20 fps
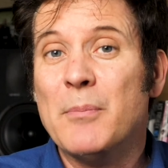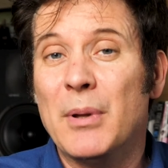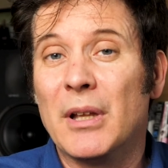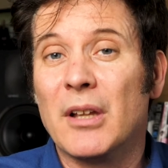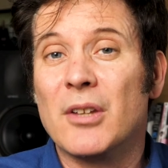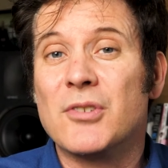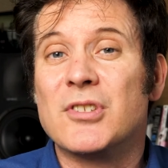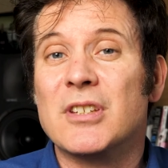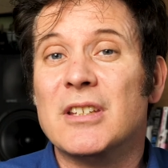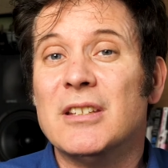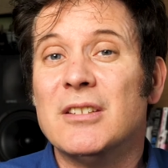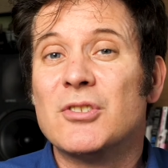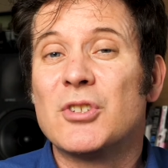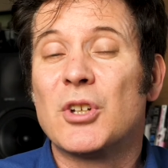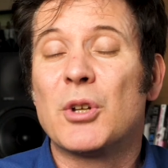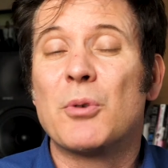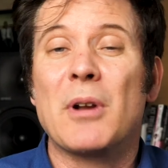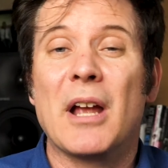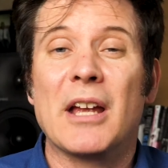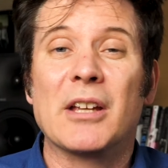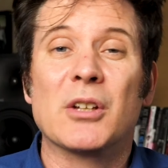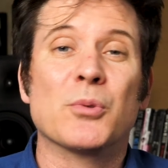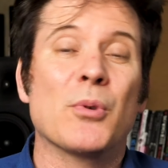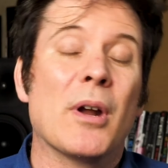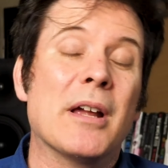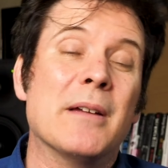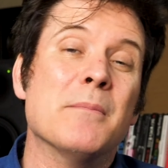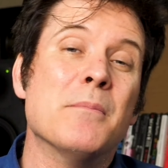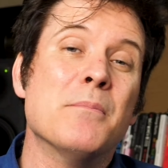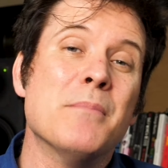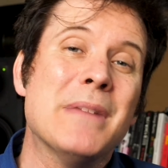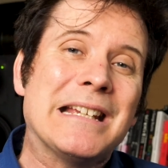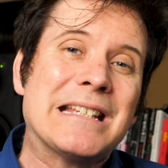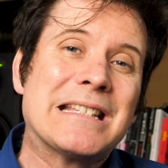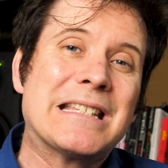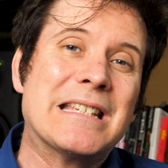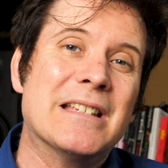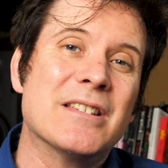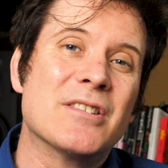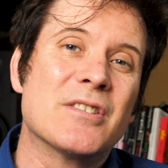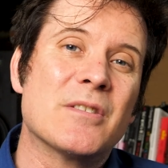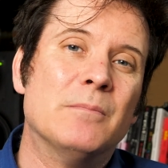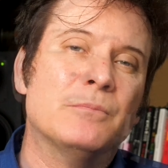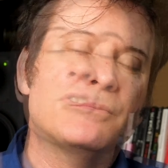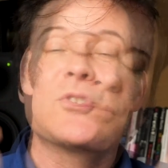ability to create great mixes.